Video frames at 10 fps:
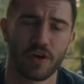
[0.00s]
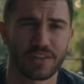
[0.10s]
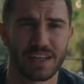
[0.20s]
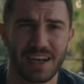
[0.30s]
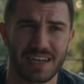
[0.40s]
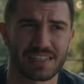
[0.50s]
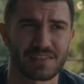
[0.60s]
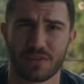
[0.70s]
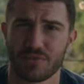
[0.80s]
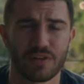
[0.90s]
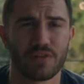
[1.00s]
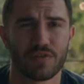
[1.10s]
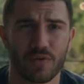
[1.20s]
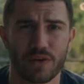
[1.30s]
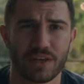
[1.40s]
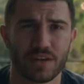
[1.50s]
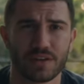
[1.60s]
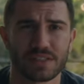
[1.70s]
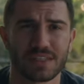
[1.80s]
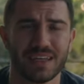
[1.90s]
far in the last three or four
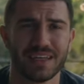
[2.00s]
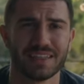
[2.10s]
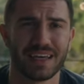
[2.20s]
years